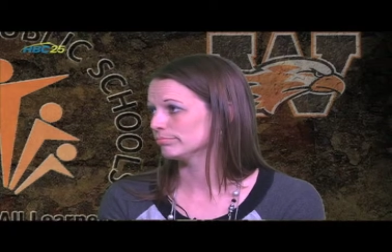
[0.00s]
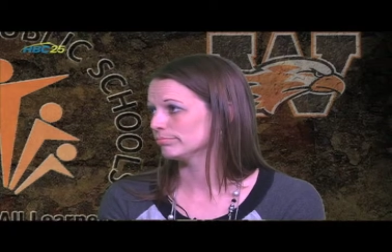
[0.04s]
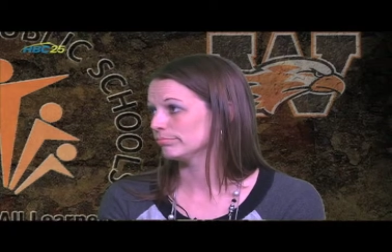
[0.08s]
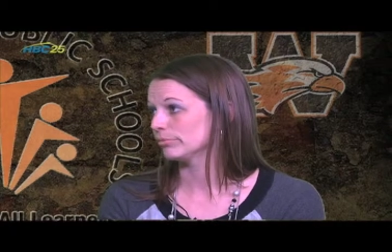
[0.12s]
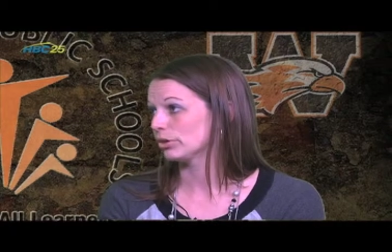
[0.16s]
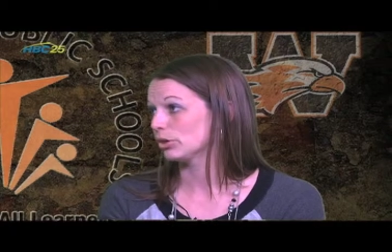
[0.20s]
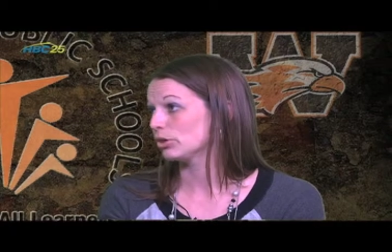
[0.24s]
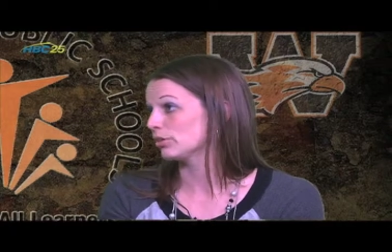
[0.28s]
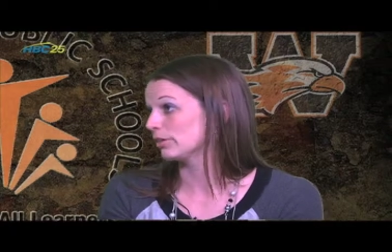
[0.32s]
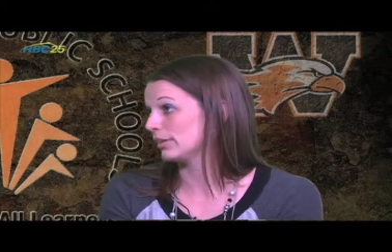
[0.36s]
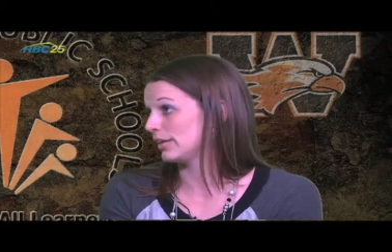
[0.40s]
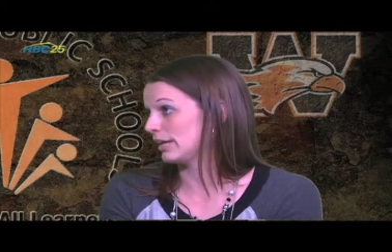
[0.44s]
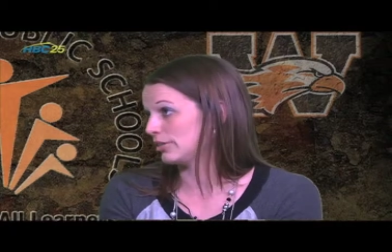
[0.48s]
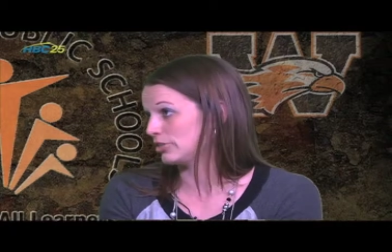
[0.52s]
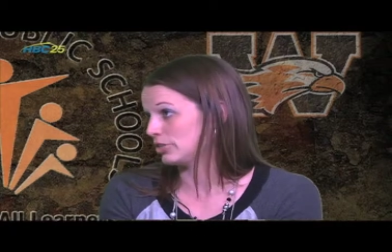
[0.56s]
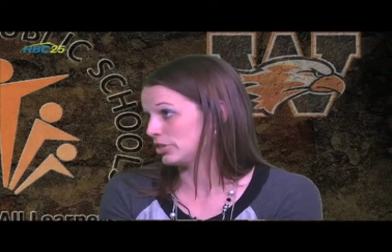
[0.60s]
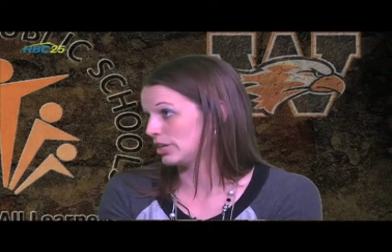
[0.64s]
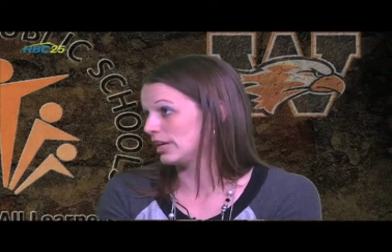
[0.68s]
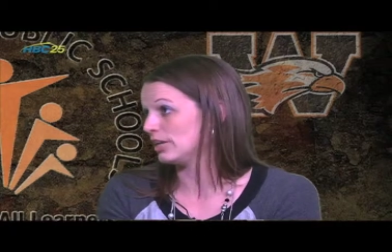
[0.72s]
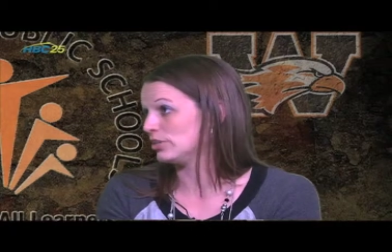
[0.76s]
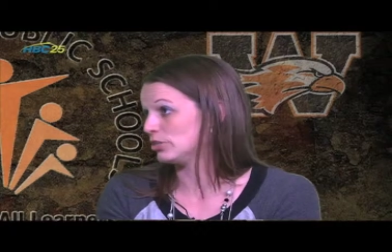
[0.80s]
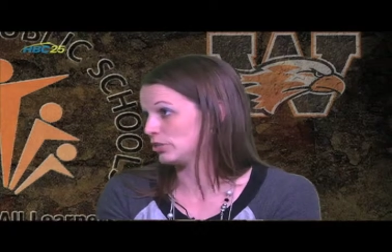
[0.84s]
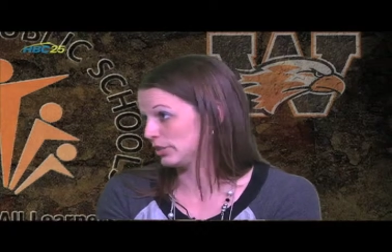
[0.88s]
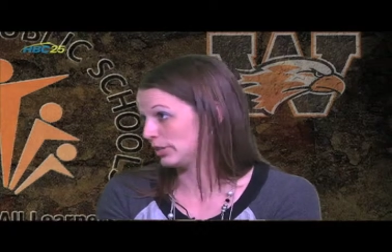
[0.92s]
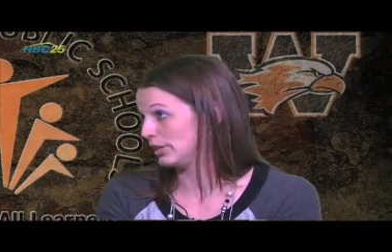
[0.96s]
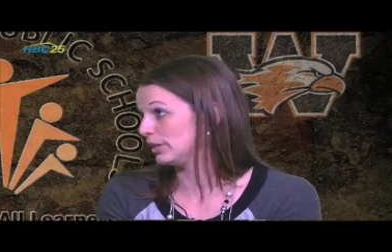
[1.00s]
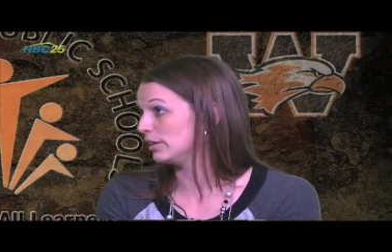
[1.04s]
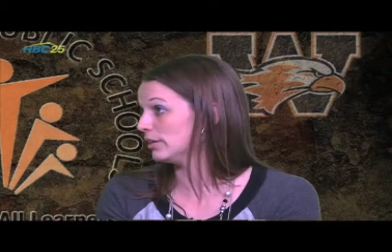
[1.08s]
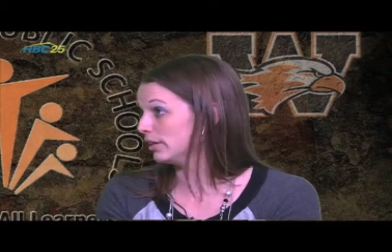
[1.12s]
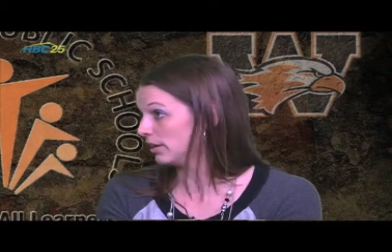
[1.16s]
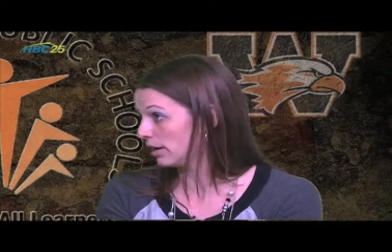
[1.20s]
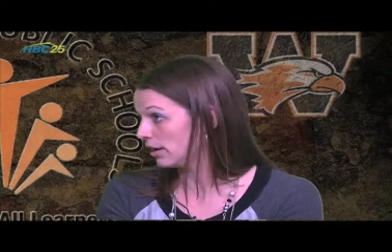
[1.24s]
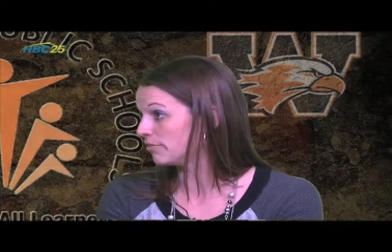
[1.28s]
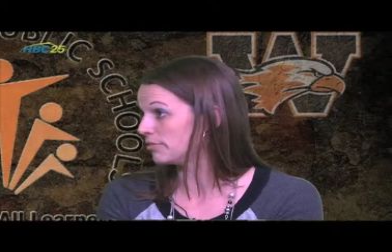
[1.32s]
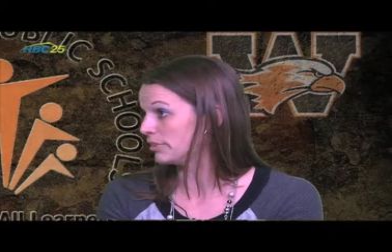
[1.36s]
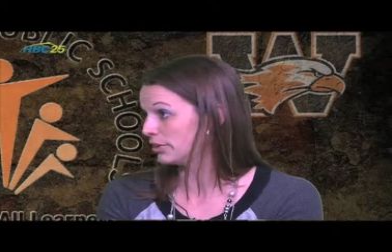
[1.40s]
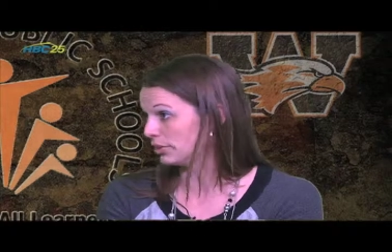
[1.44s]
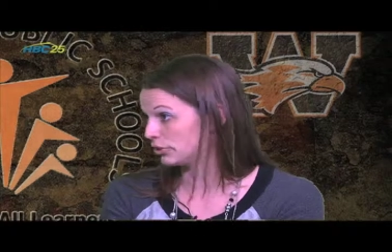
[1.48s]
early education
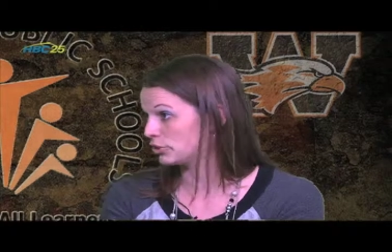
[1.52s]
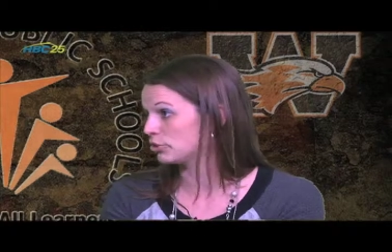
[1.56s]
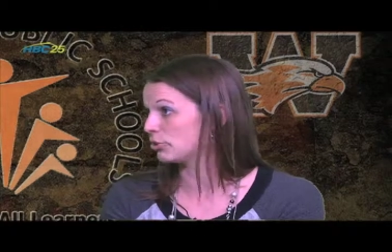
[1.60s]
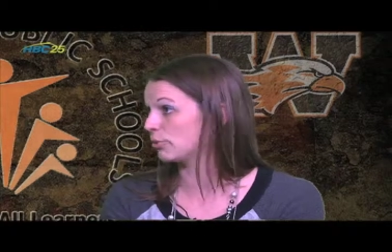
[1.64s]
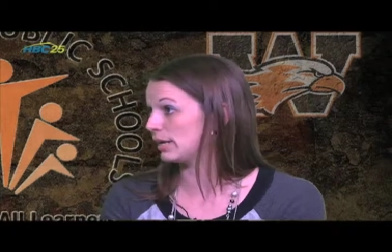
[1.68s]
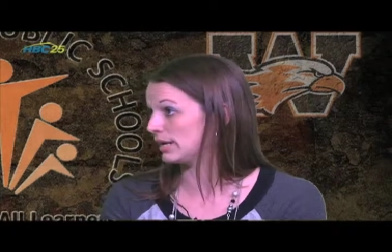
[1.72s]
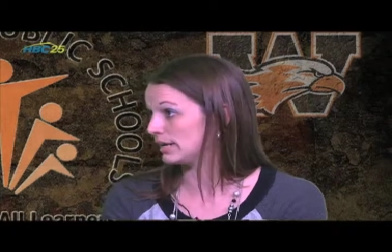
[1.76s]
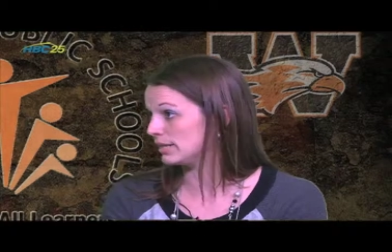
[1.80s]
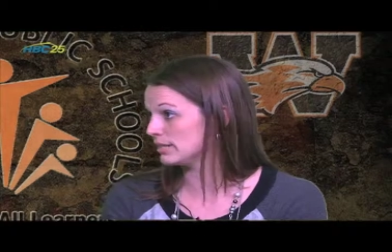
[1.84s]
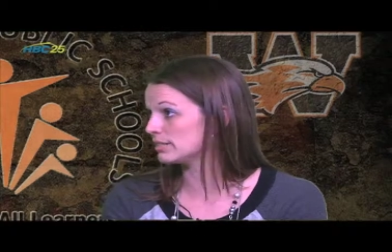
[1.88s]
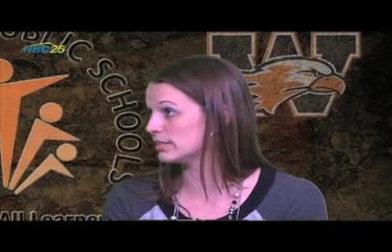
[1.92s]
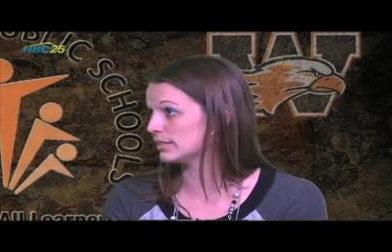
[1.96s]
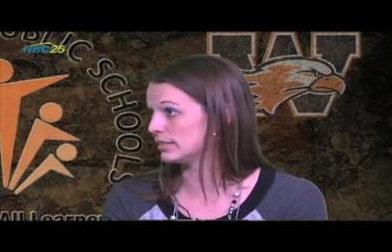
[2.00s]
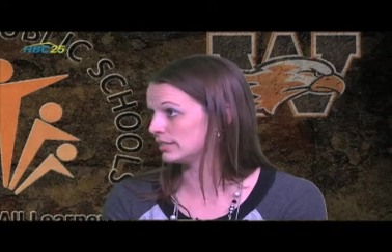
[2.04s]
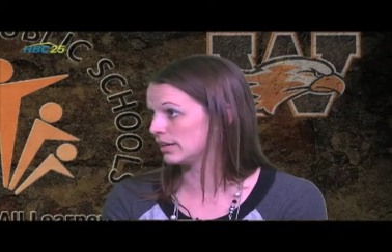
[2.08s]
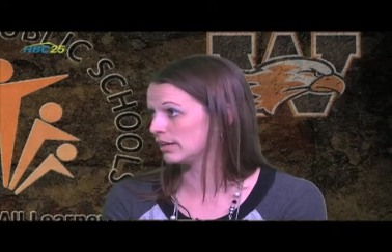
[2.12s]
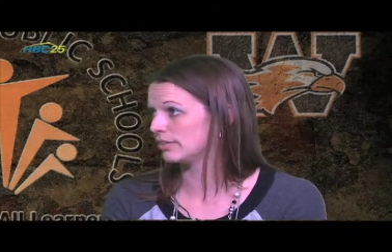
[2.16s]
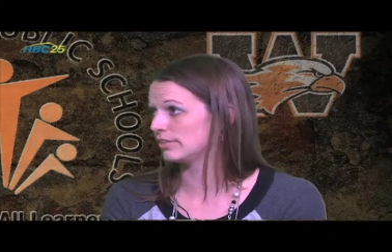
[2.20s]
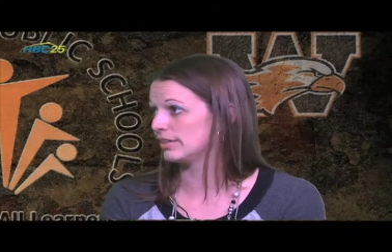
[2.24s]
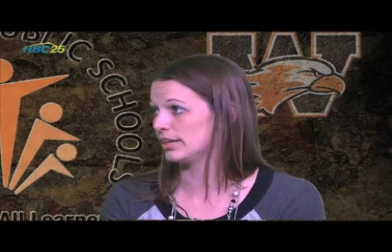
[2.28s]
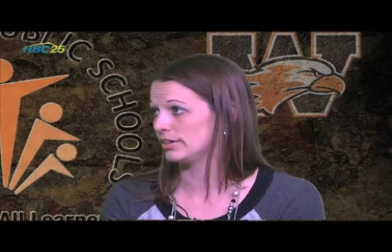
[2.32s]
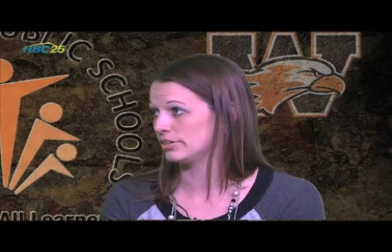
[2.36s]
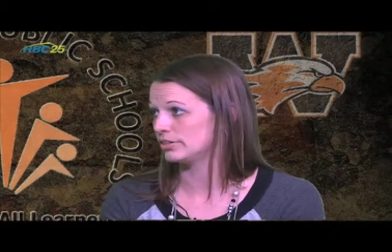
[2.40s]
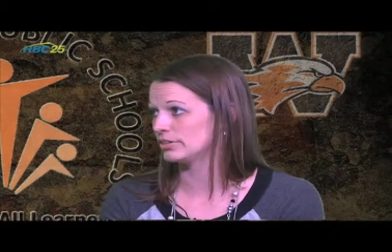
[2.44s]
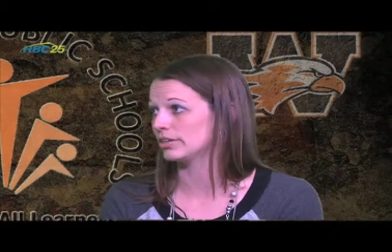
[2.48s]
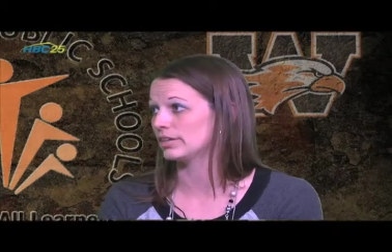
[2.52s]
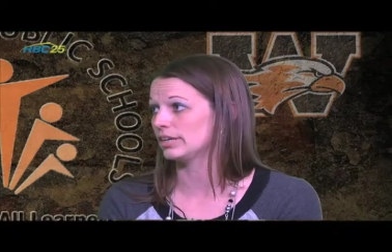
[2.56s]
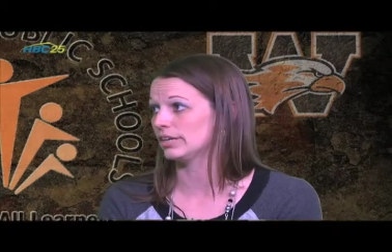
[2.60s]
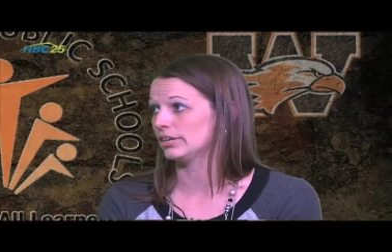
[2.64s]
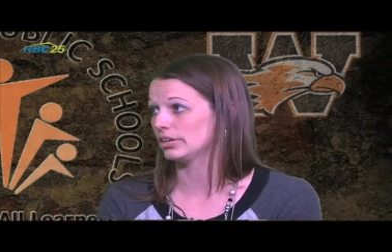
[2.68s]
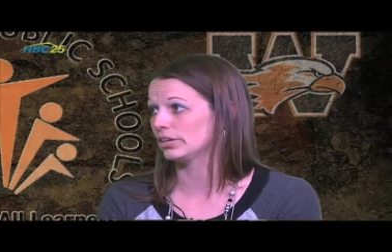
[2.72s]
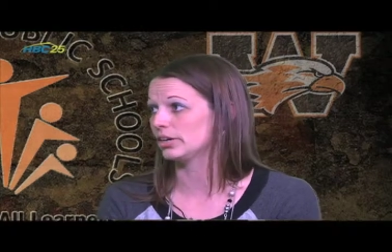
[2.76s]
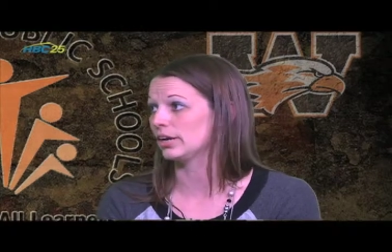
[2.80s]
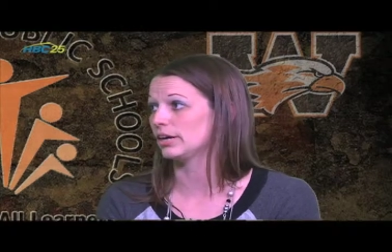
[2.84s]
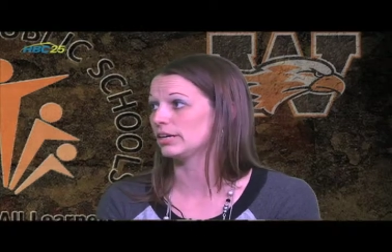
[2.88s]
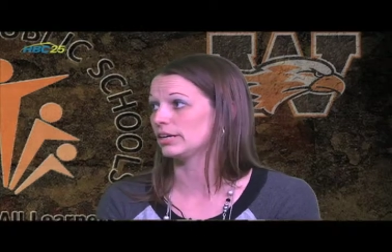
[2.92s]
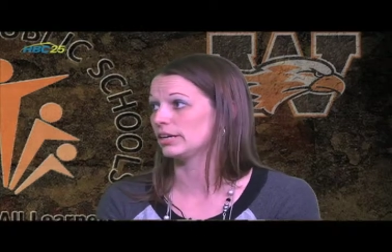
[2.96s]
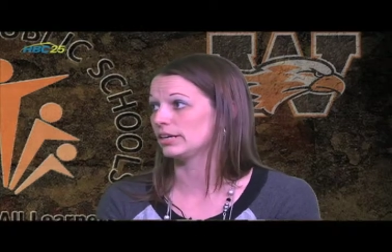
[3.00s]
of their choice until they enter
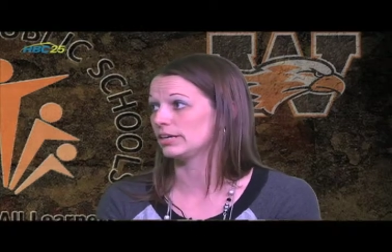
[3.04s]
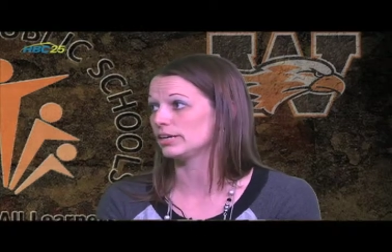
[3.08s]
kindergarten.